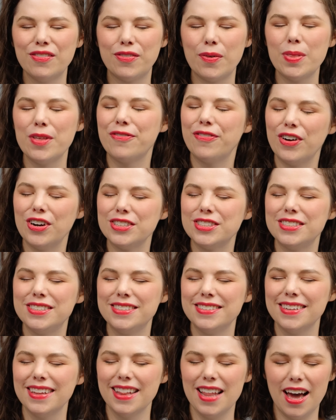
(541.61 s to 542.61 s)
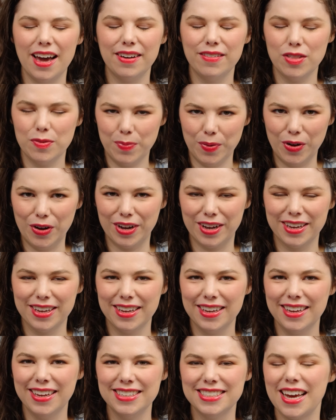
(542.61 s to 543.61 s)
From the first line of the book,
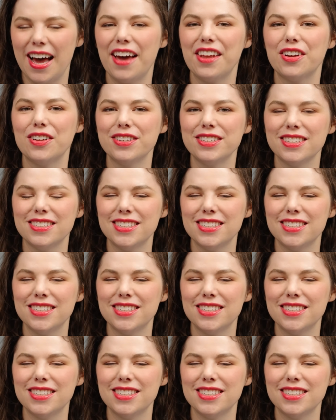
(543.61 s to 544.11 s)
entitled